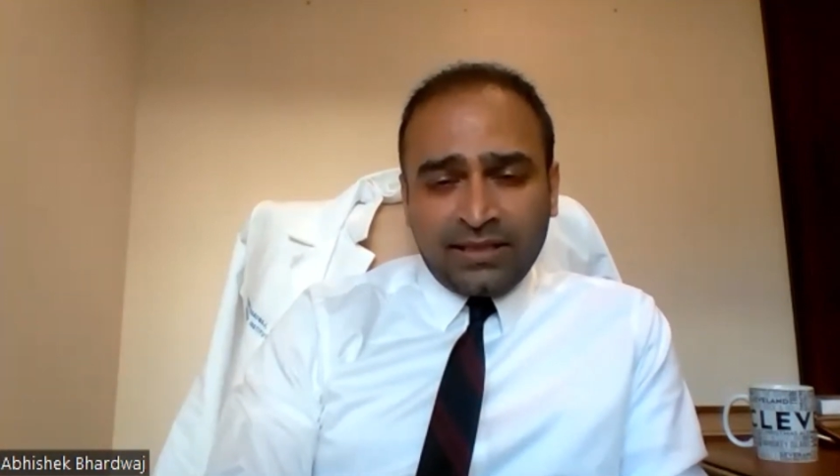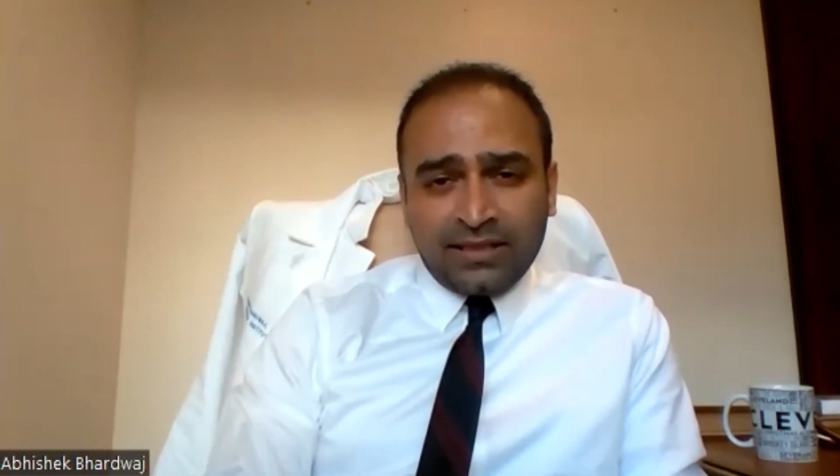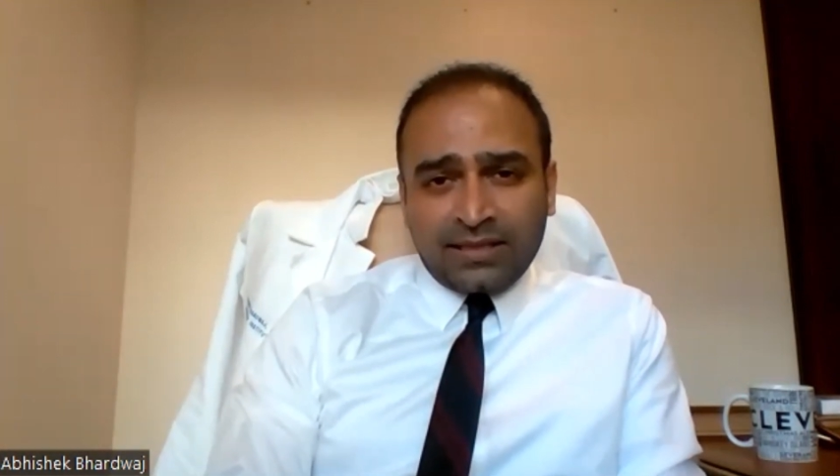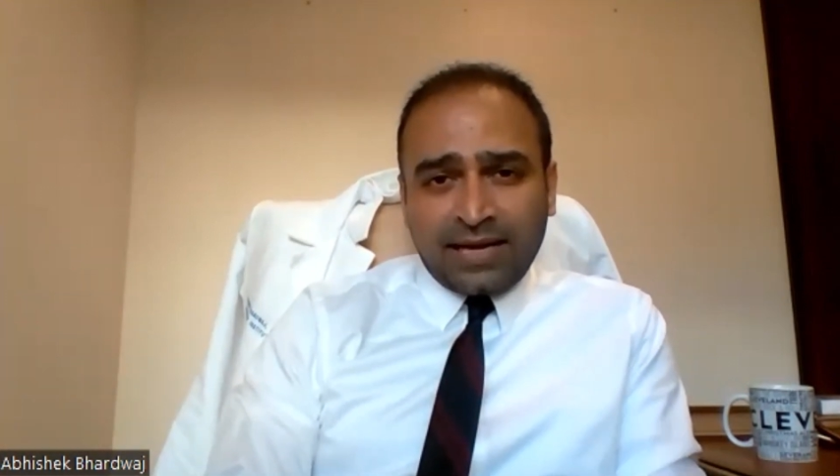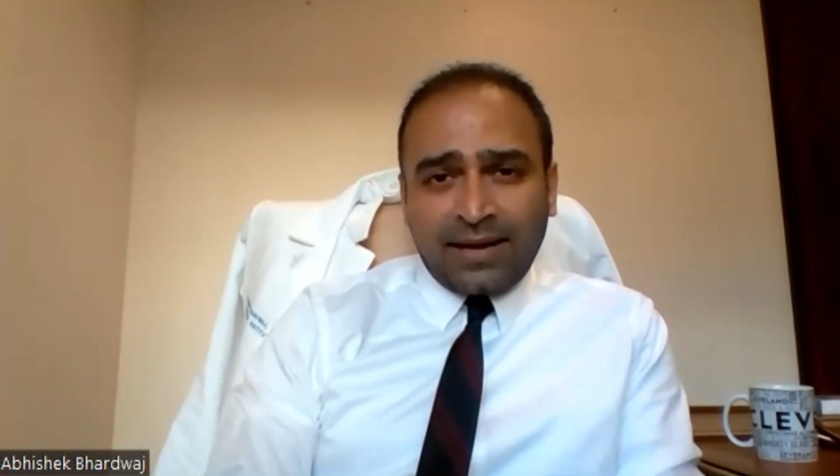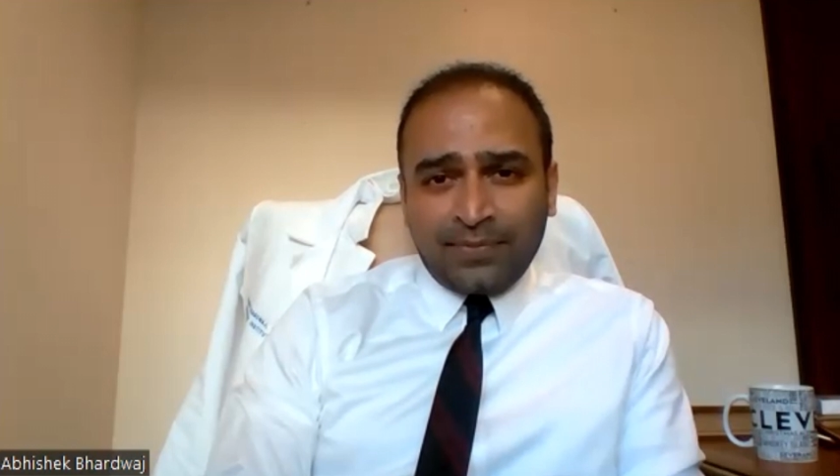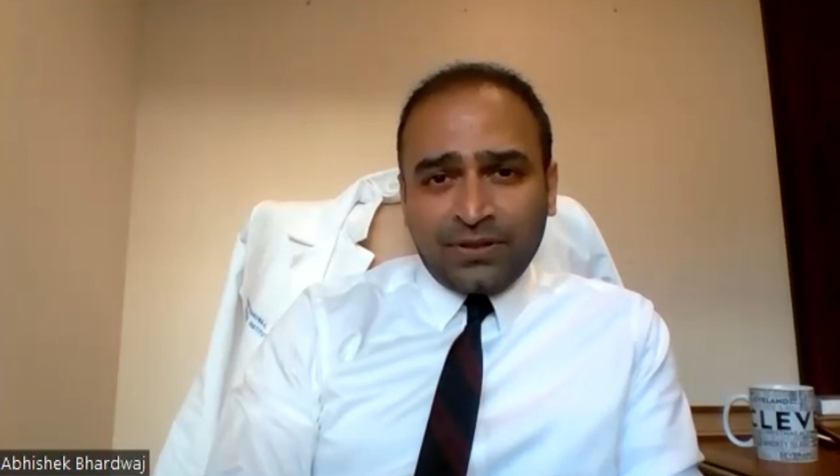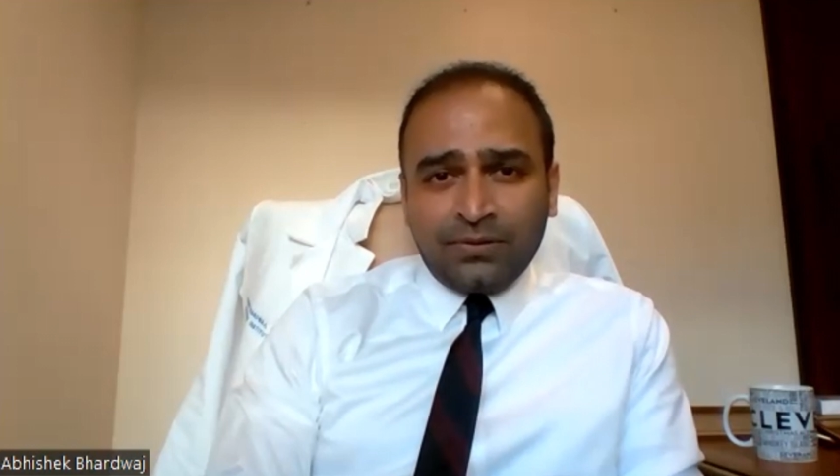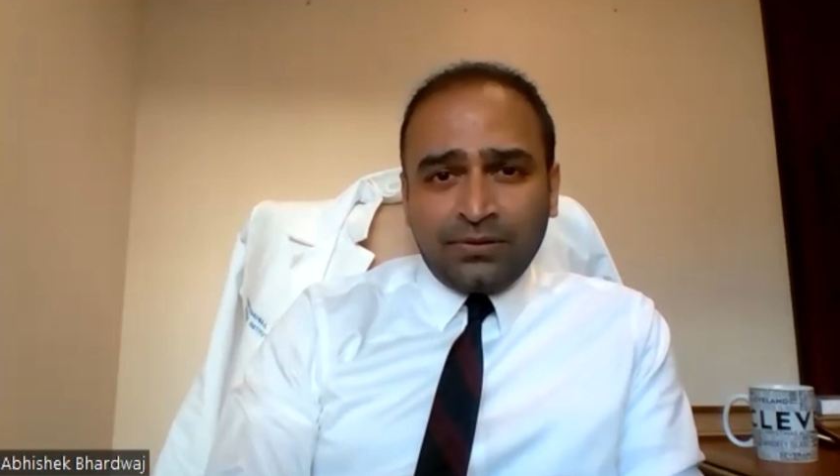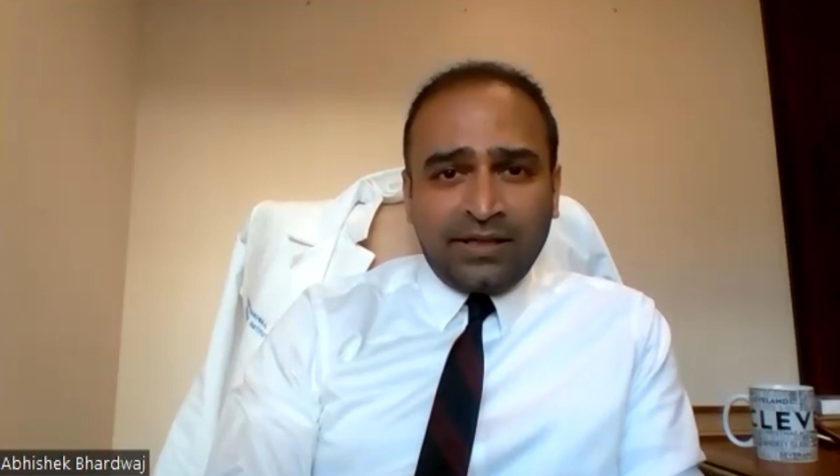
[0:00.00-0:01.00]
is
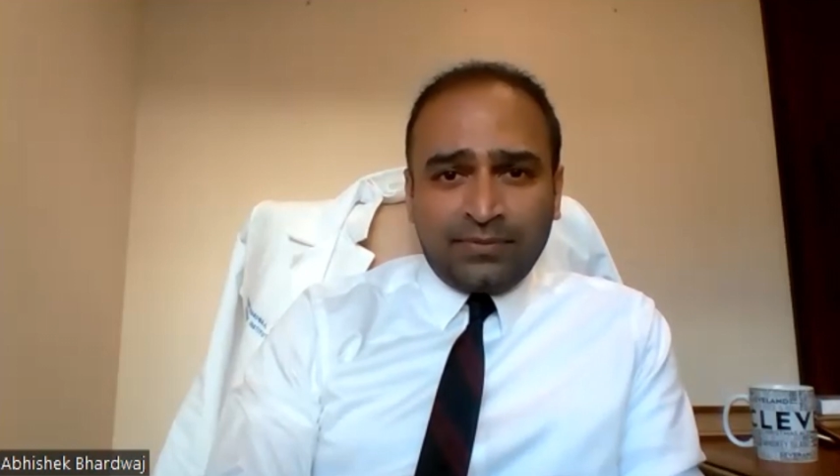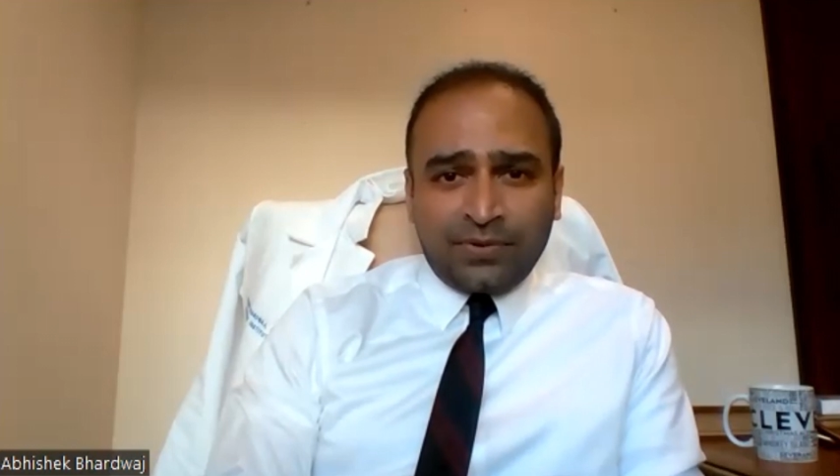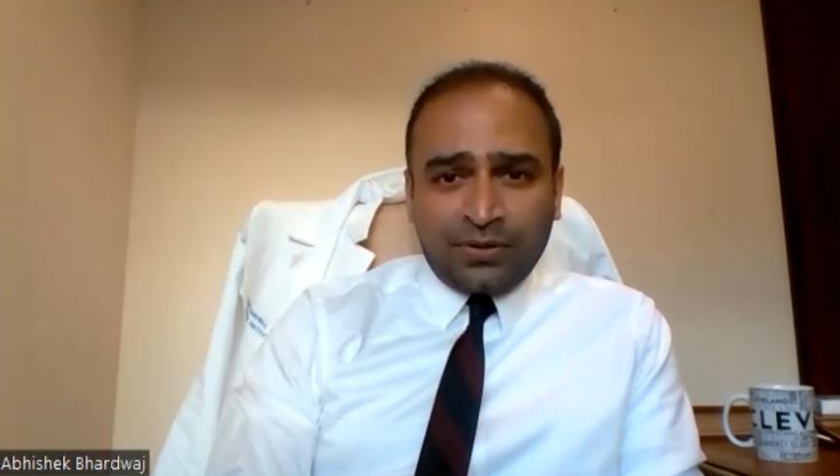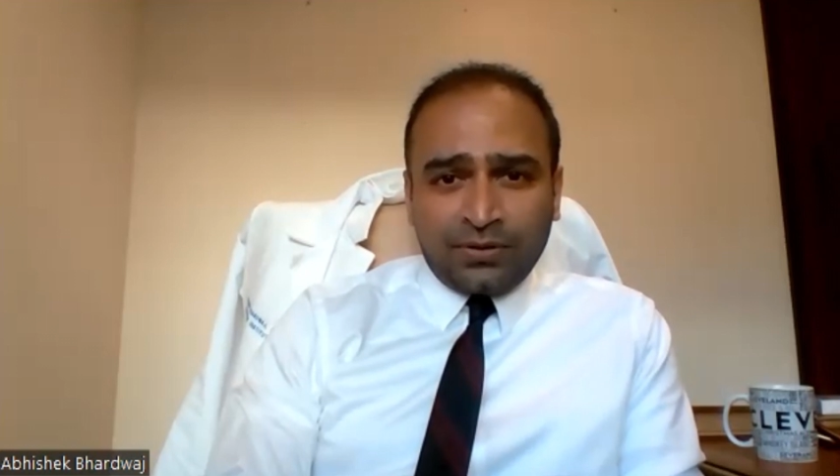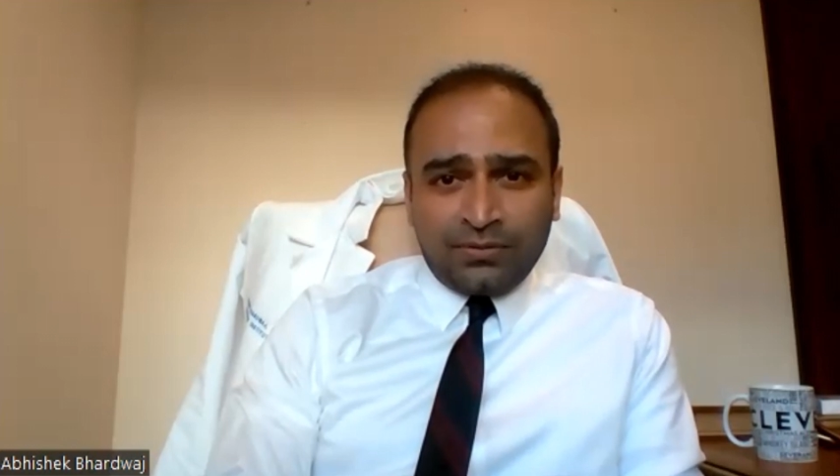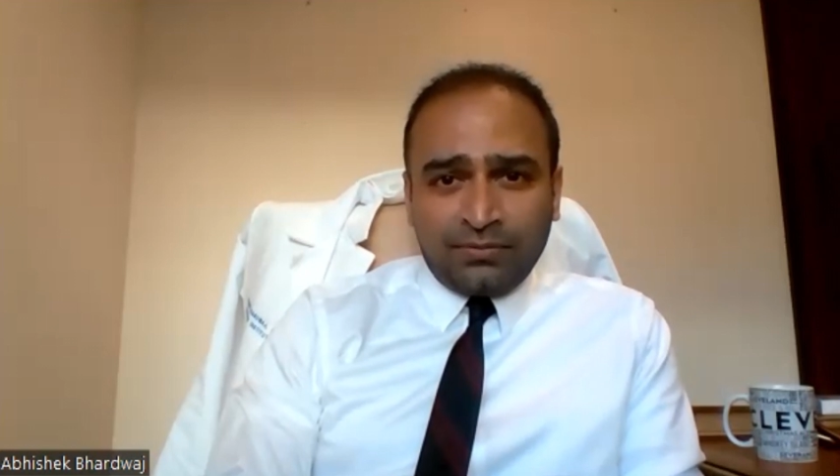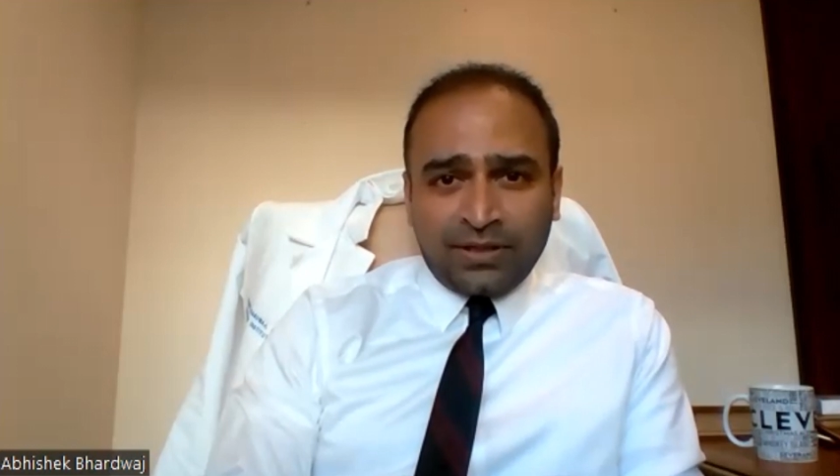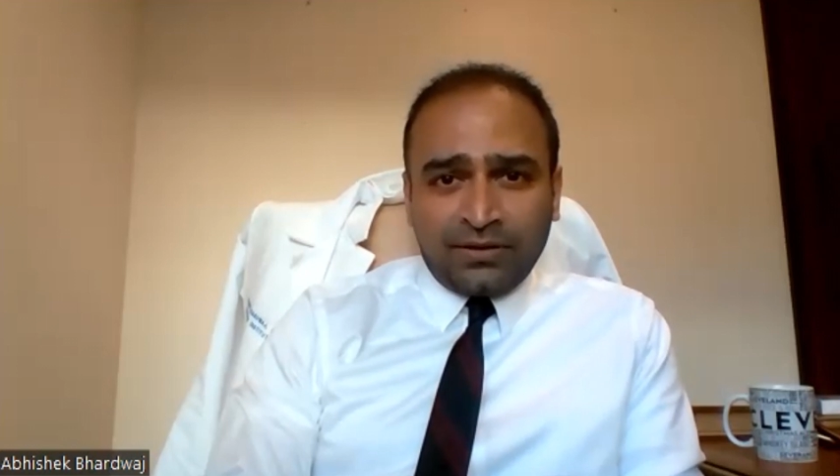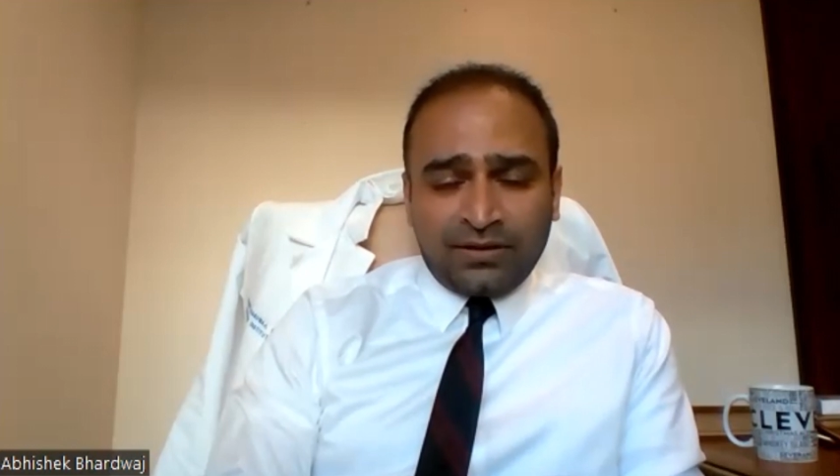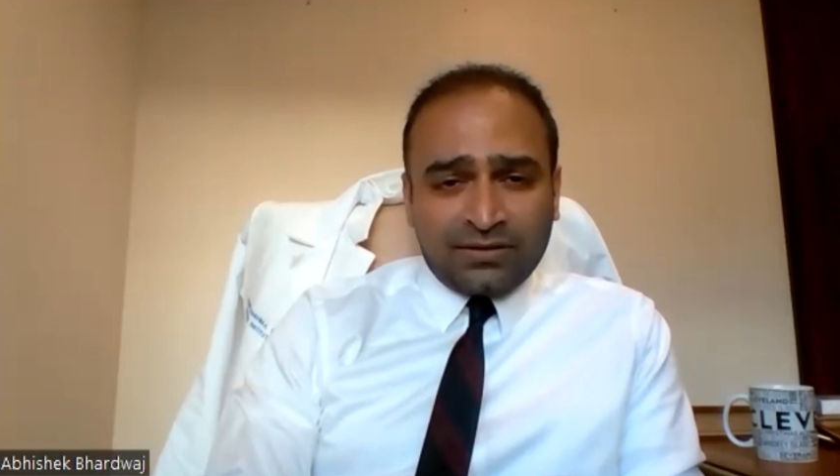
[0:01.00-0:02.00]
absolutely up to you,
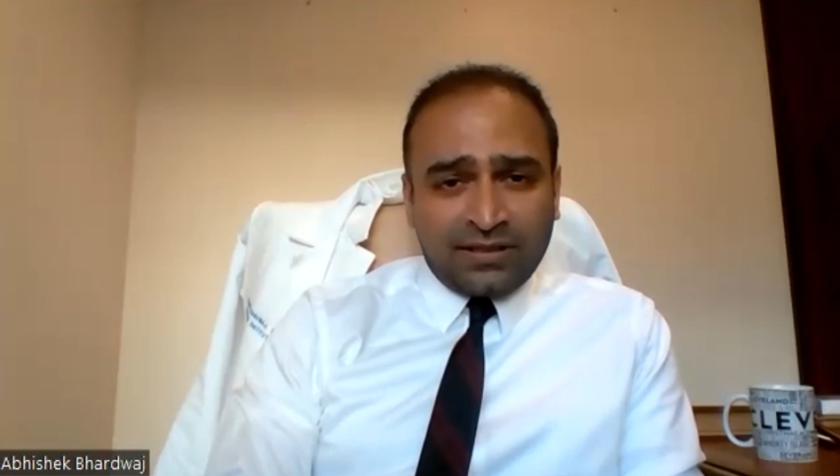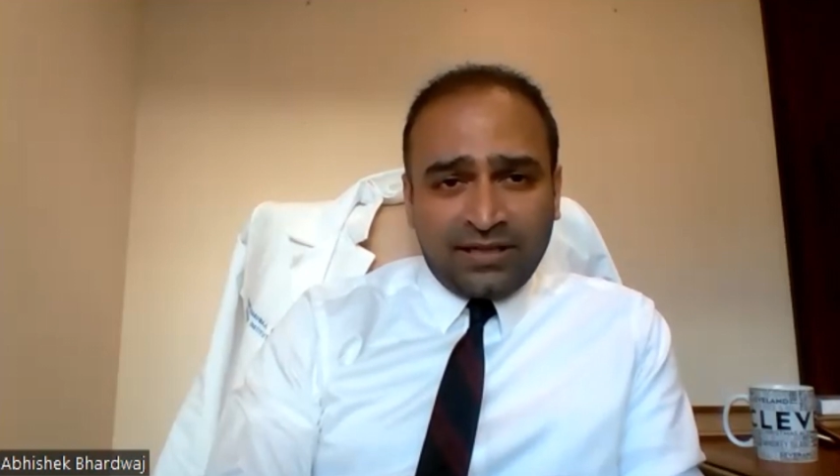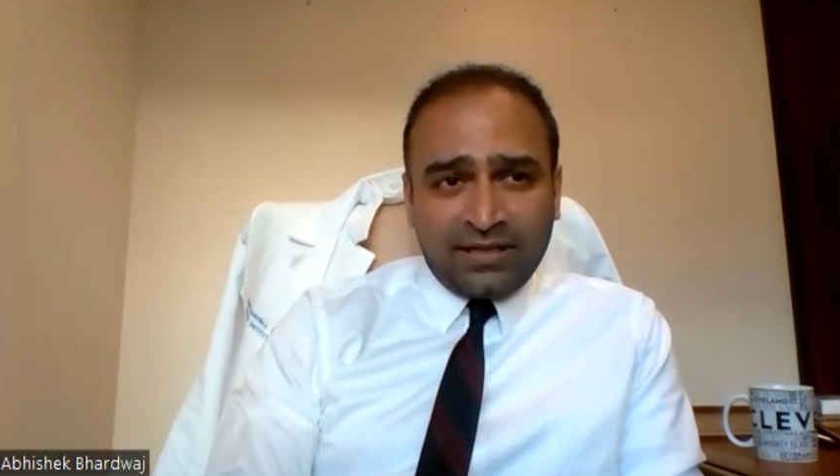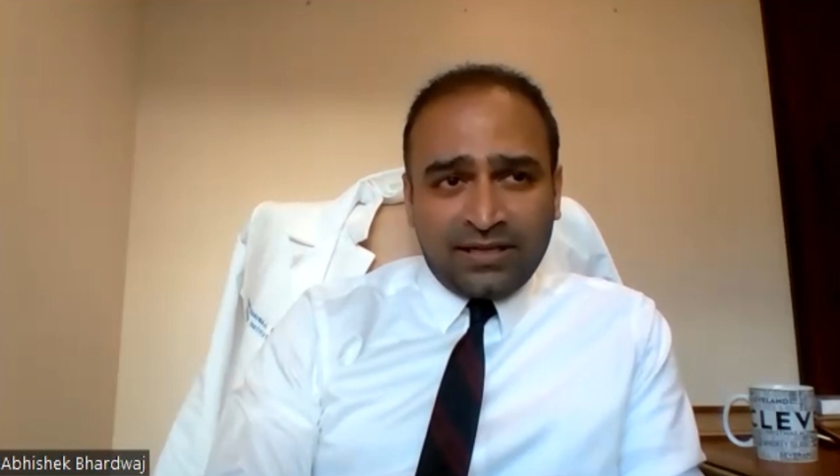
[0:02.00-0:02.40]
because